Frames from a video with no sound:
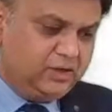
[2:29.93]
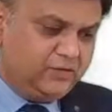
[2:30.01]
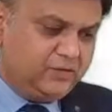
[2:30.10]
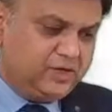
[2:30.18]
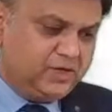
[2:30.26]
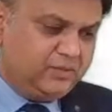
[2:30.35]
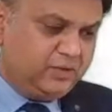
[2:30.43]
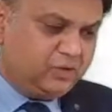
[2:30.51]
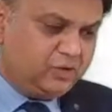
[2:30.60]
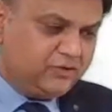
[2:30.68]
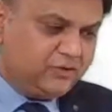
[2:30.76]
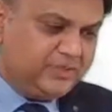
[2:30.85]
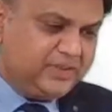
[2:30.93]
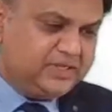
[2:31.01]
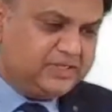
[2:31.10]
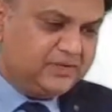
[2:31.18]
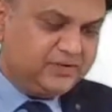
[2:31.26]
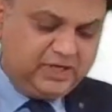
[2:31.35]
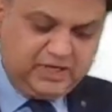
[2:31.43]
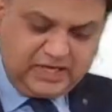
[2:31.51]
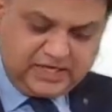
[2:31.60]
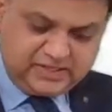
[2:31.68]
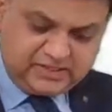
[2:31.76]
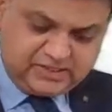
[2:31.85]
for an amount of rupees 3
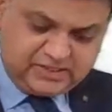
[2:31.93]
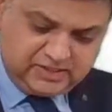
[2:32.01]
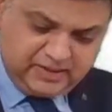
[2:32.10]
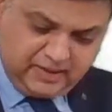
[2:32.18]
lakhs.